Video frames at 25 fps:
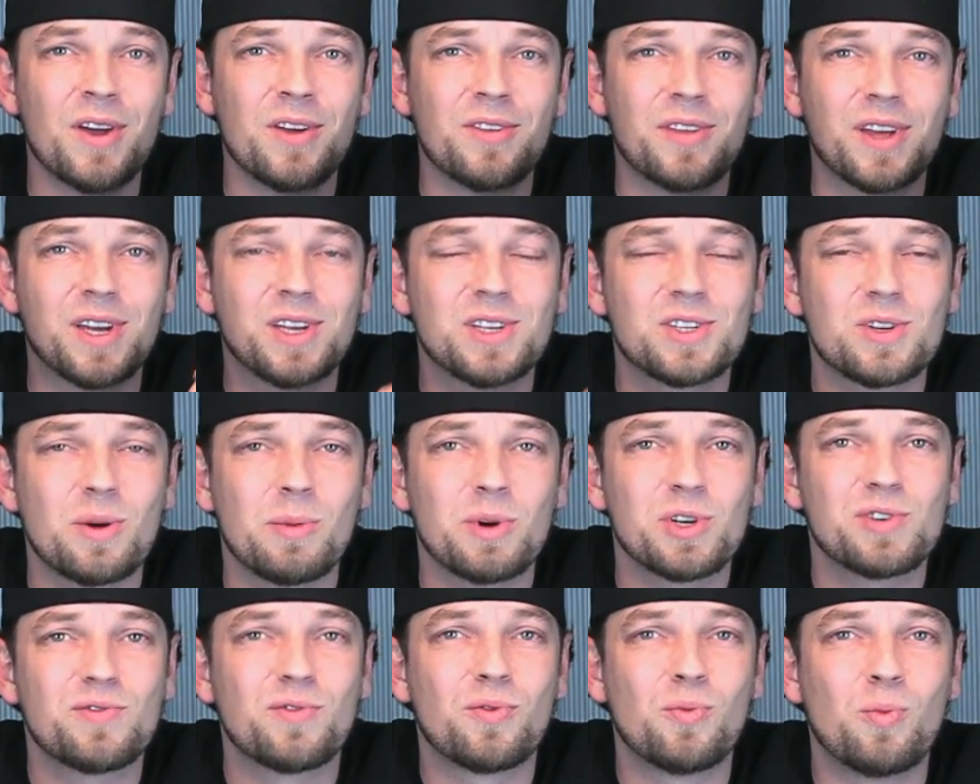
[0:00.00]
Thank you so
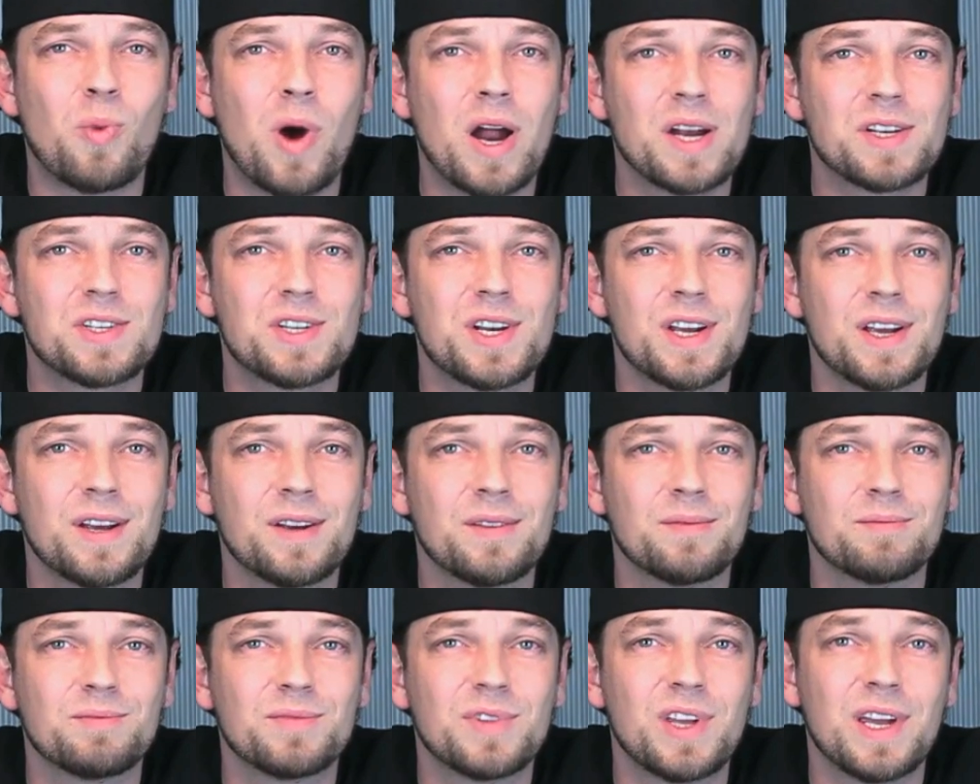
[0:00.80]
much for
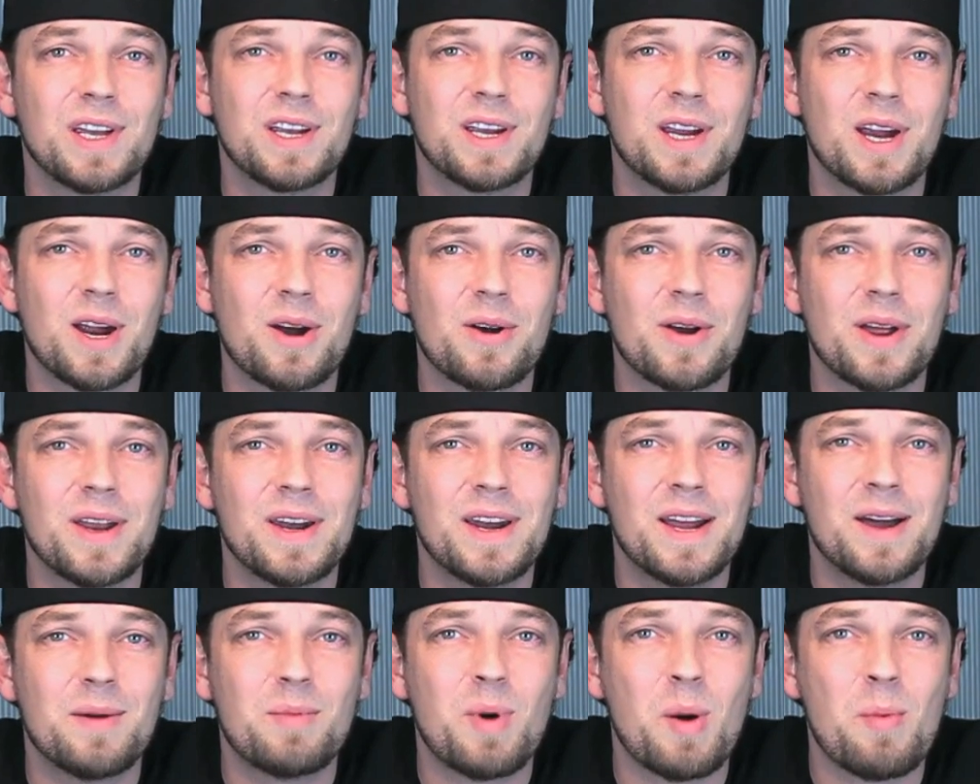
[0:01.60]
watching. Take care
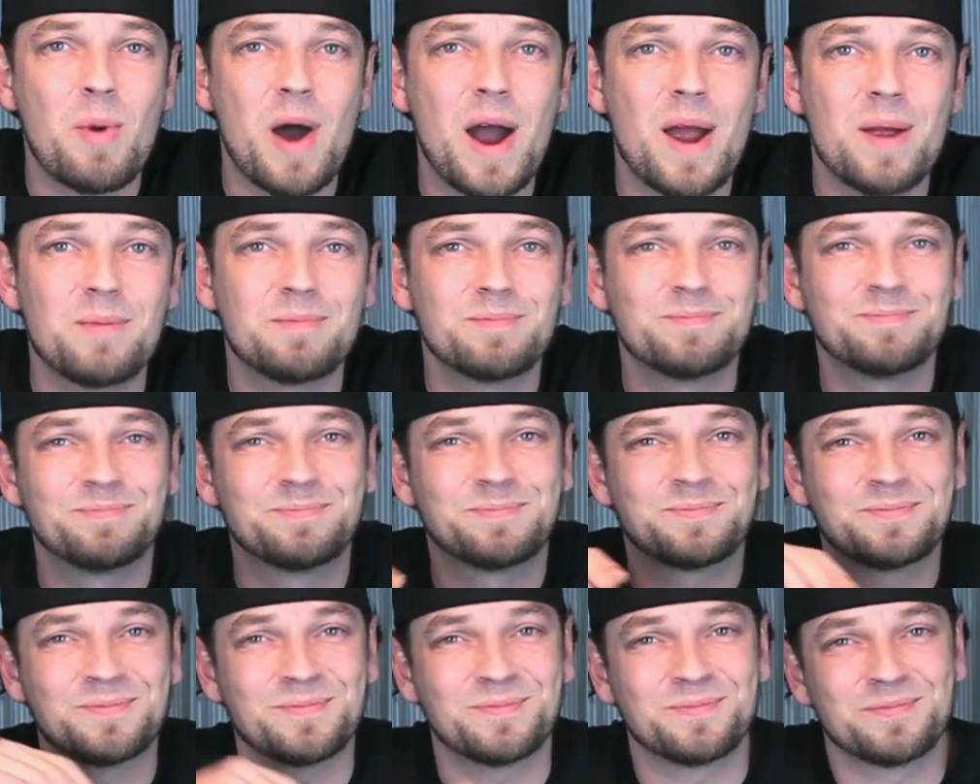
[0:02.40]
and uh, bye bye.
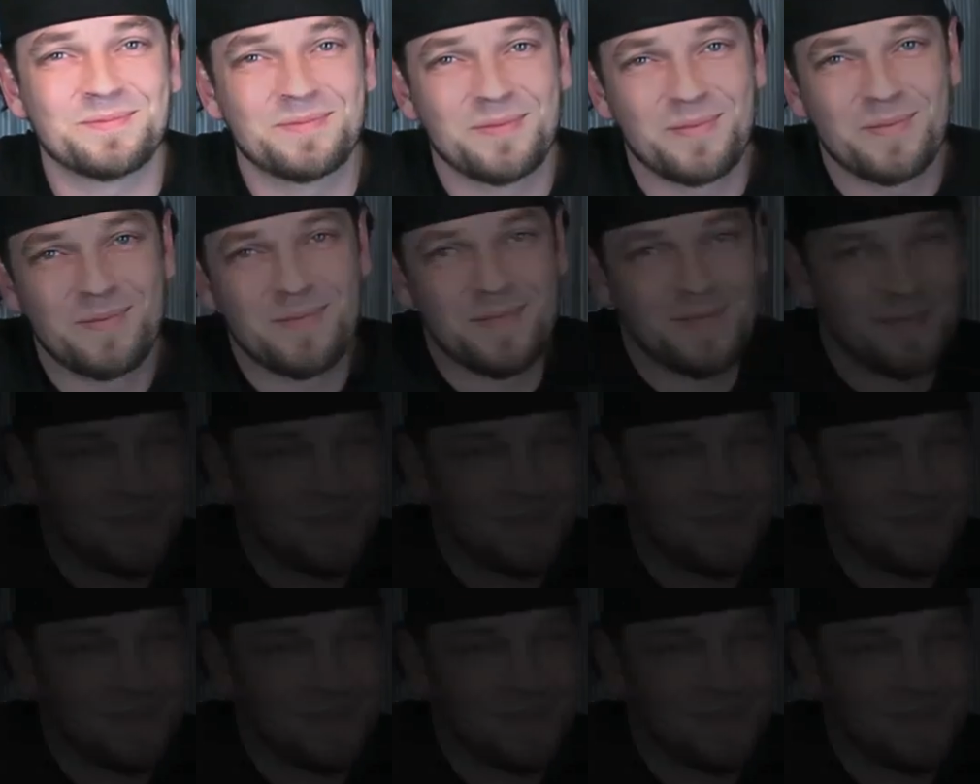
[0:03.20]
Test.